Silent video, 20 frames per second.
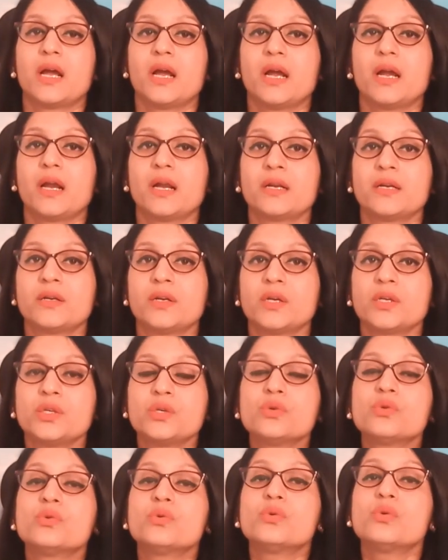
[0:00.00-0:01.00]
and
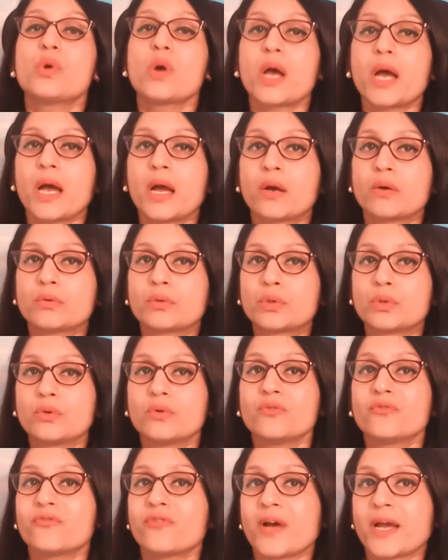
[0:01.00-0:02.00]
you have
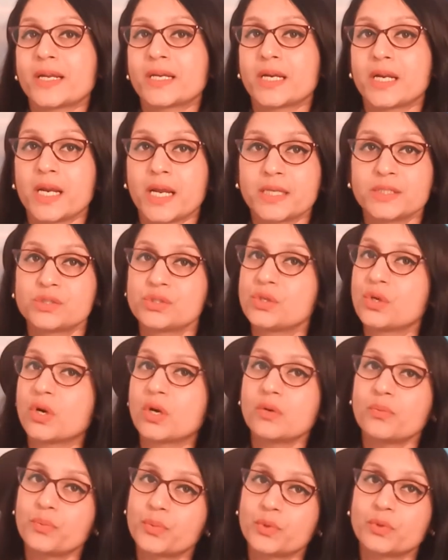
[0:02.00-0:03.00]
to finalize
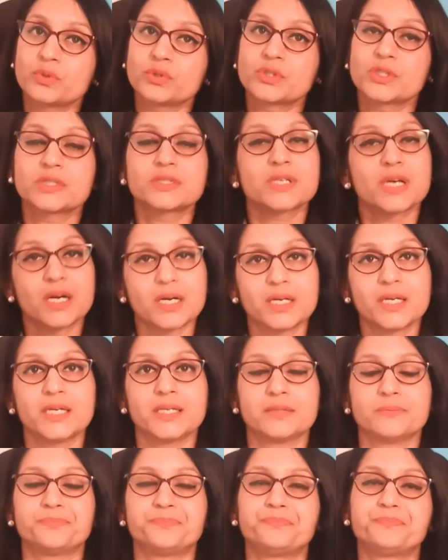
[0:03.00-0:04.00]
your process
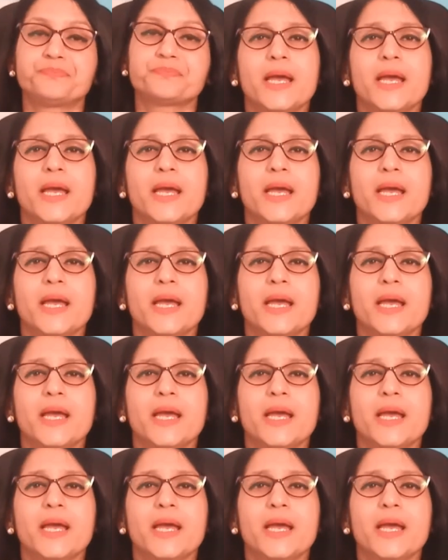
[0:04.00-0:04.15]
again.